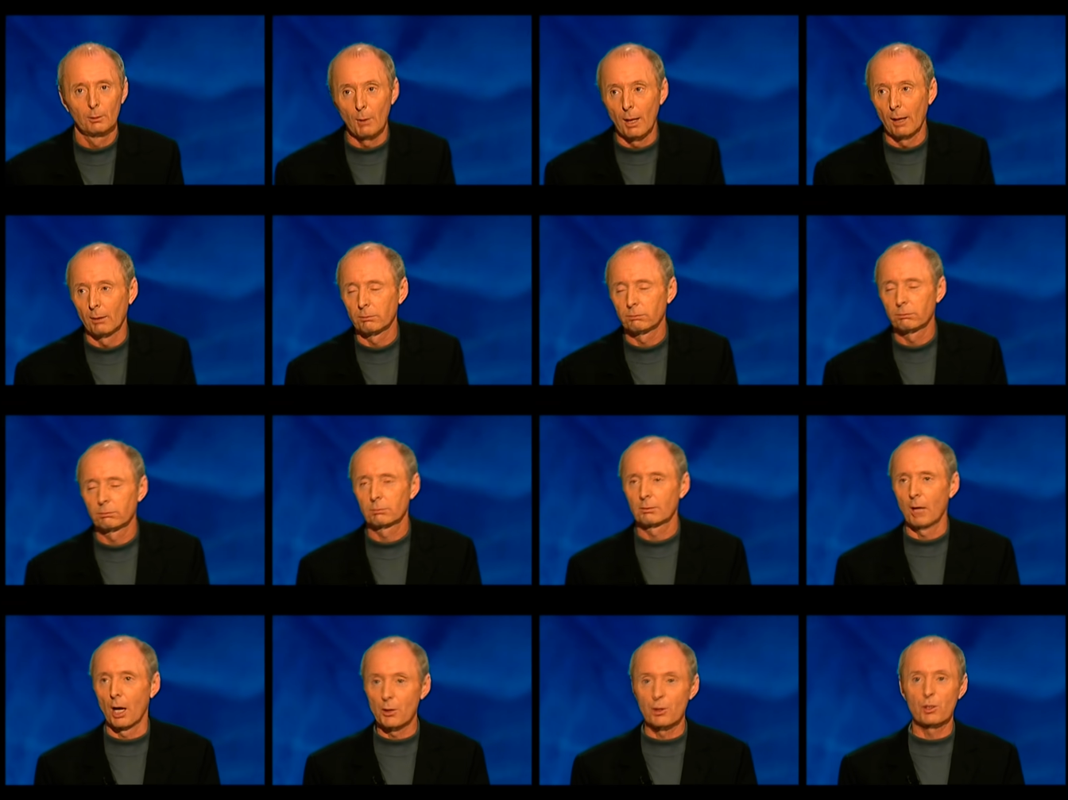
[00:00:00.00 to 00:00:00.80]
well,
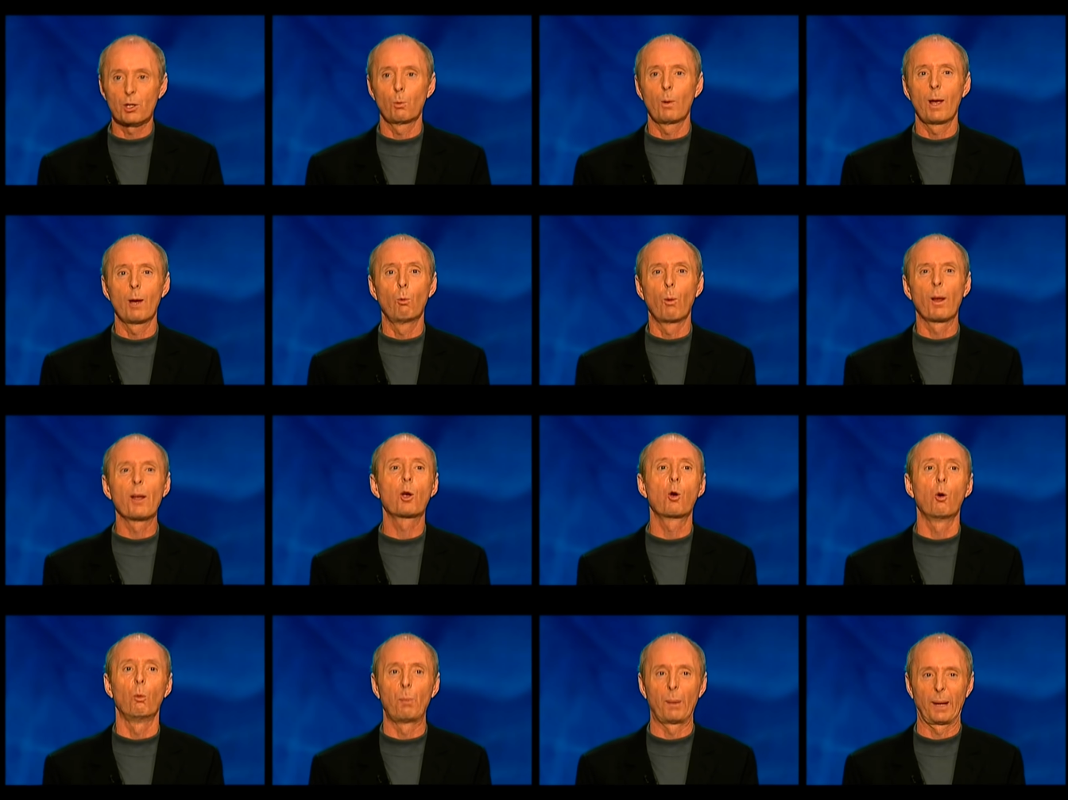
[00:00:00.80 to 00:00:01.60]
I used to wear
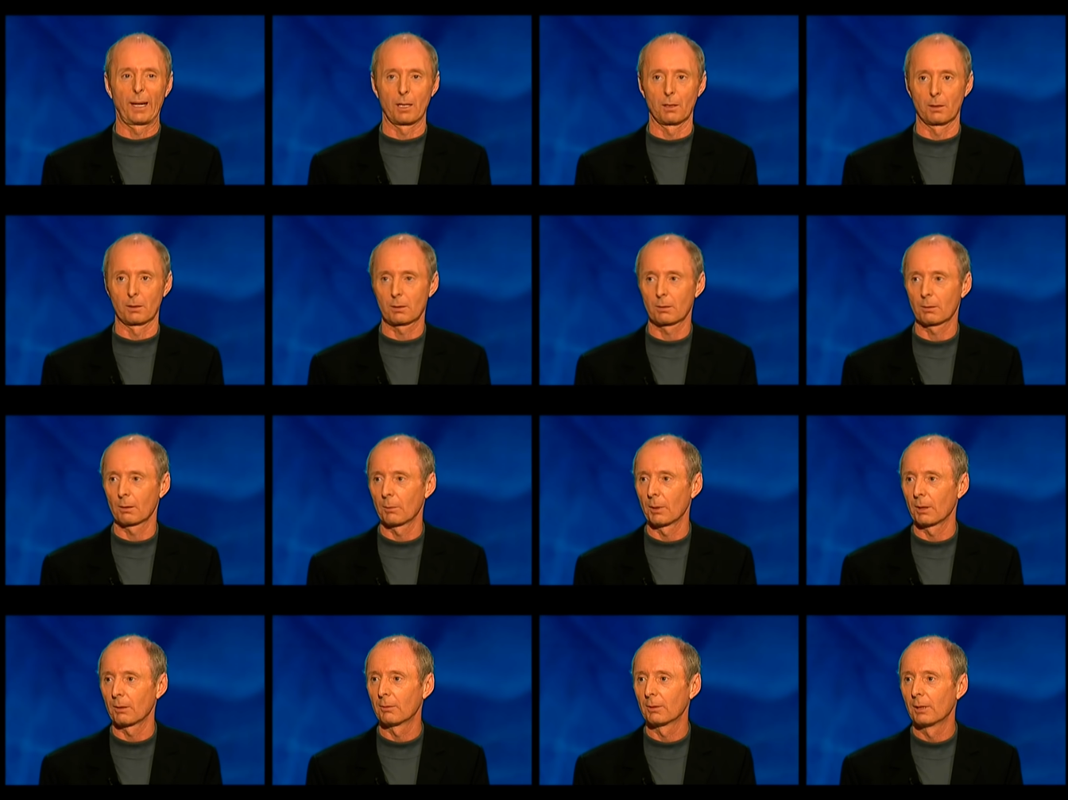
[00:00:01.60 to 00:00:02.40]
winkle pickers,
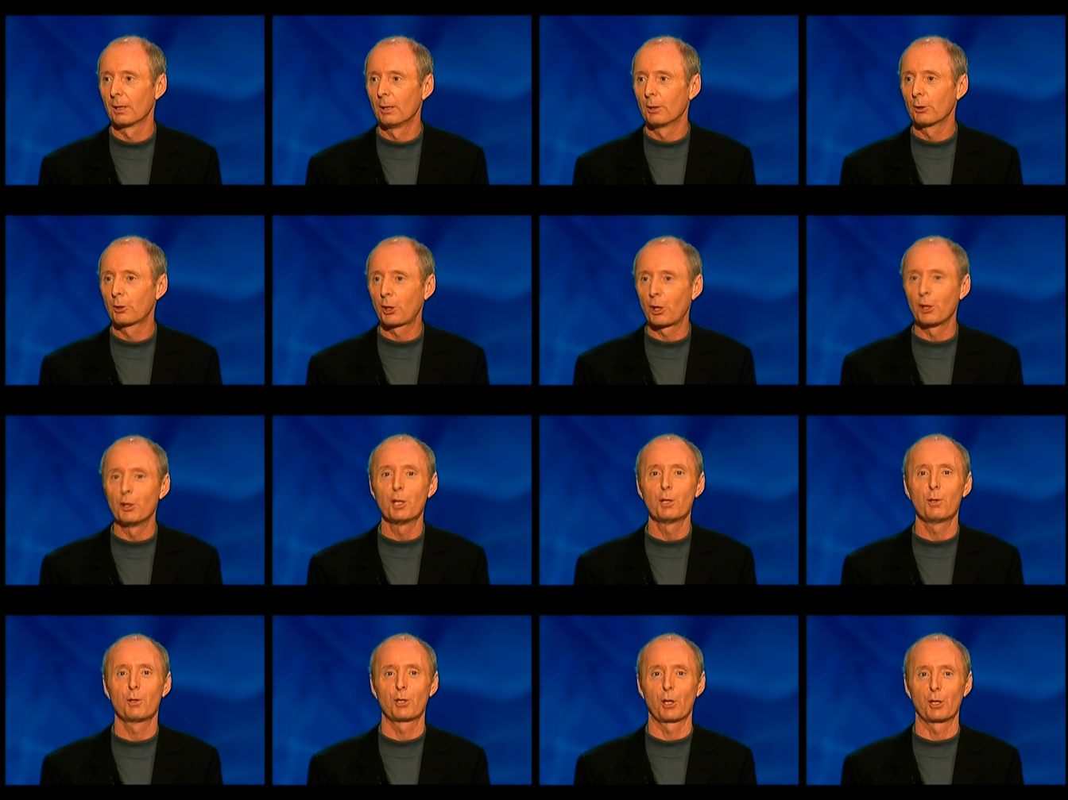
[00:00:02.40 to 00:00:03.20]
I mean,
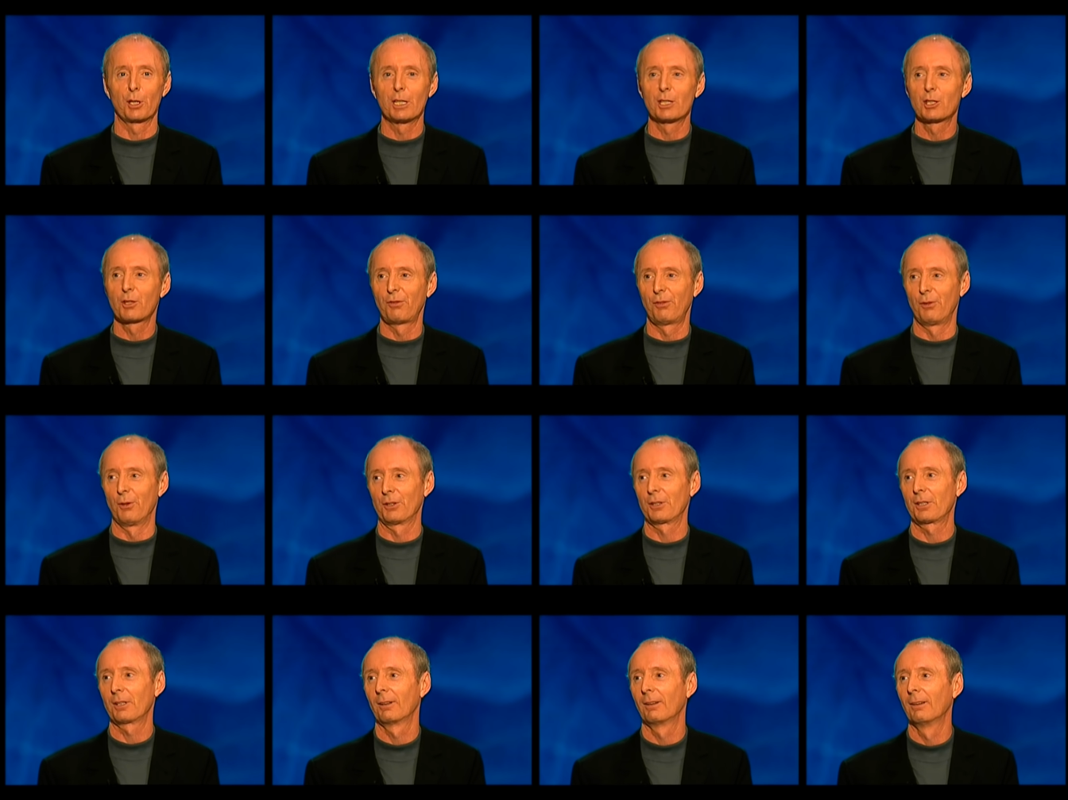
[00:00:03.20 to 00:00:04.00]
canoes on each
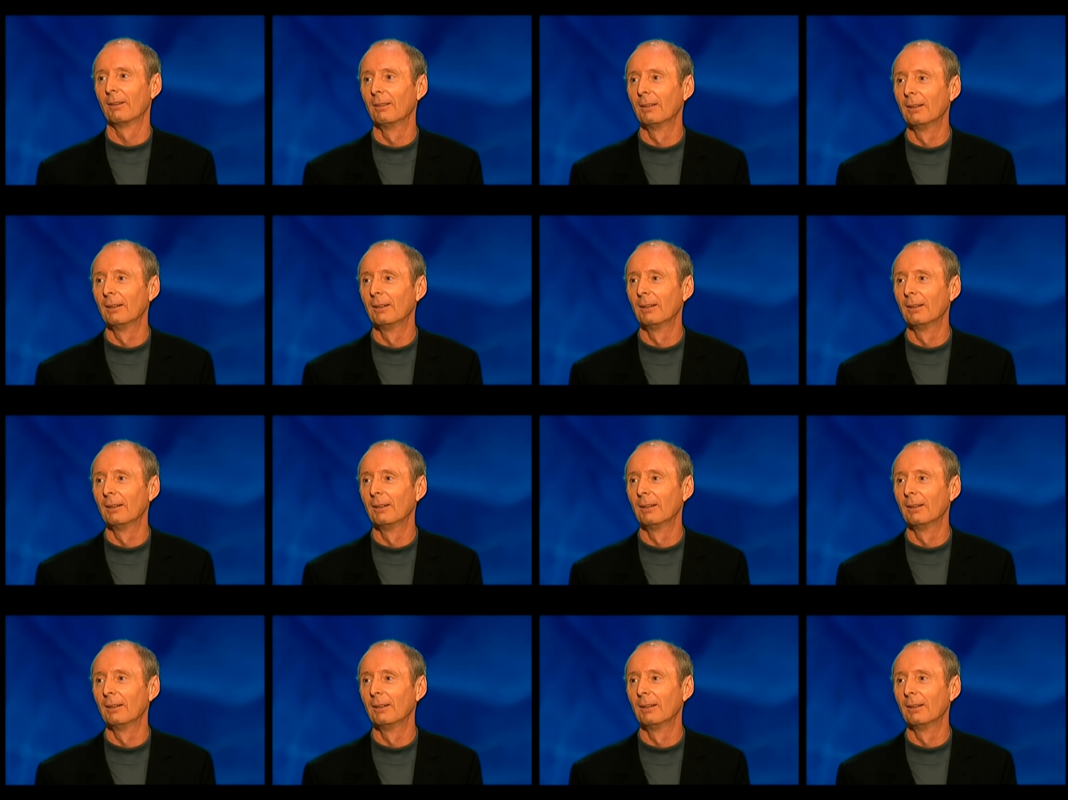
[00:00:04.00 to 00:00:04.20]
foot.